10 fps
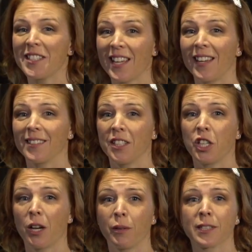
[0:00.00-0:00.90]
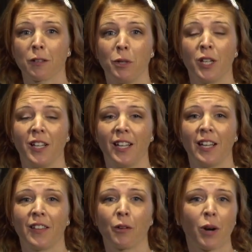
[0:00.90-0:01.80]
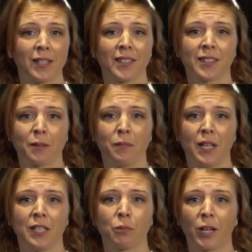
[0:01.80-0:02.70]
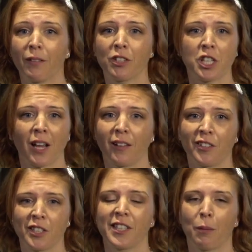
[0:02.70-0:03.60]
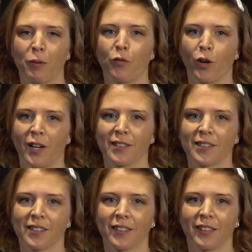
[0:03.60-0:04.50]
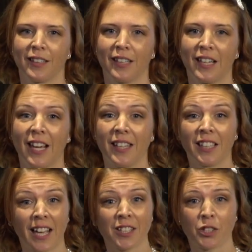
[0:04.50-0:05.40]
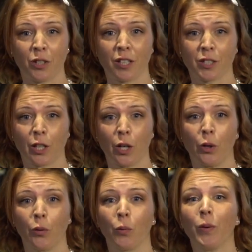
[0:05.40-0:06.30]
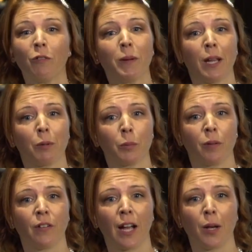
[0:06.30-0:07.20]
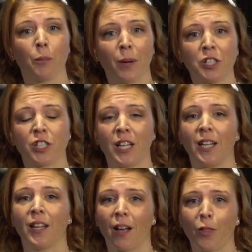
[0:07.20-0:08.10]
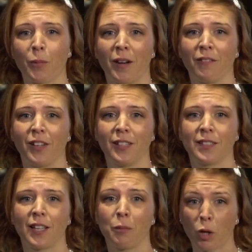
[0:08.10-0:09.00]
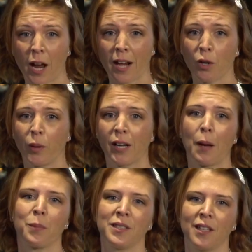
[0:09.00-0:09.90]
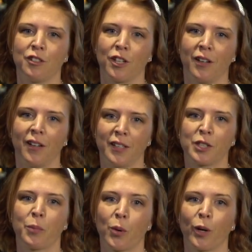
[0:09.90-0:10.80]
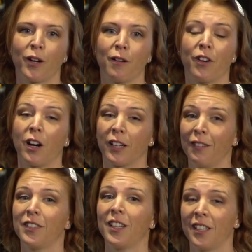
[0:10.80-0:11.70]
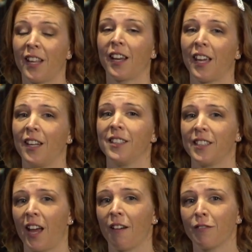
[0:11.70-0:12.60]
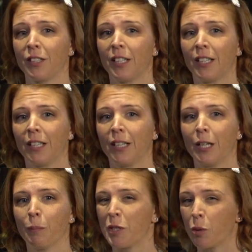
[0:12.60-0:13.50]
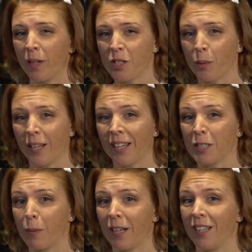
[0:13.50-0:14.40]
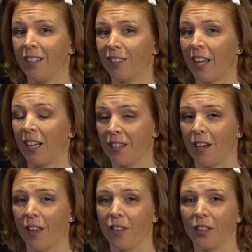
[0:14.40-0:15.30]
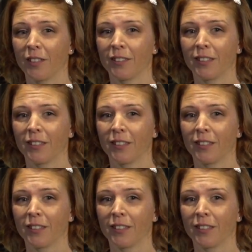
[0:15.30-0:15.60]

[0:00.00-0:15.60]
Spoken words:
Dei is a generous community that rises to meet whatever challenge is set before us. In the last 2 years alone, we've been able to provide much needed health benefits and more adequate compensation in support of our gifted and dedicated staff. But 2020 has been a year like none other.